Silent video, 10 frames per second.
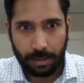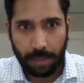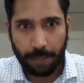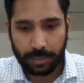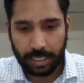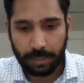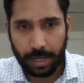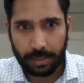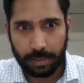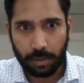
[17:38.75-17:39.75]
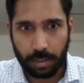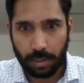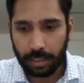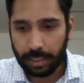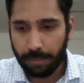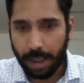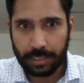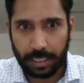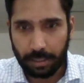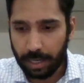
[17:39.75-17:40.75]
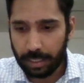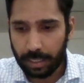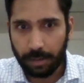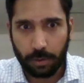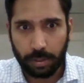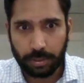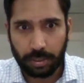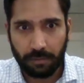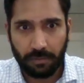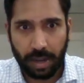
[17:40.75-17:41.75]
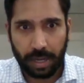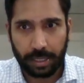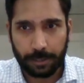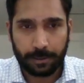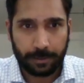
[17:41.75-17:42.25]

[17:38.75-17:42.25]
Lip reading: map sentiment. I'm going to call that map sentiment, and I'm going to define